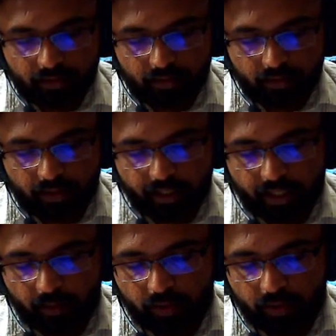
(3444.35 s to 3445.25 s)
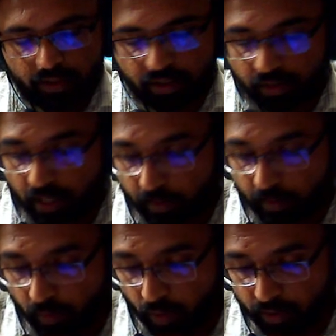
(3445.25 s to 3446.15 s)
It decomposes into carbon
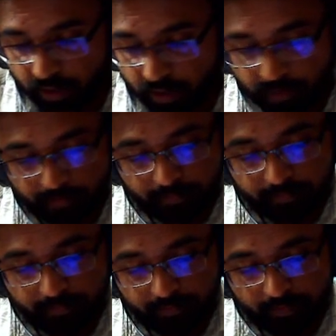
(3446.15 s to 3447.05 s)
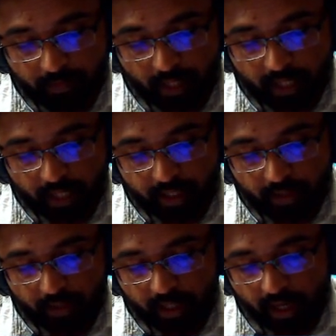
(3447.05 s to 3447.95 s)
monoxide, and then you
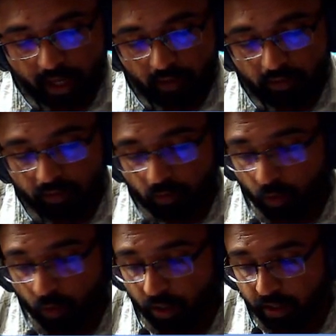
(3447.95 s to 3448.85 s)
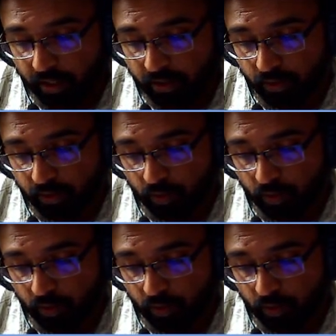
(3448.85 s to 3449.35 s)
can have water H2O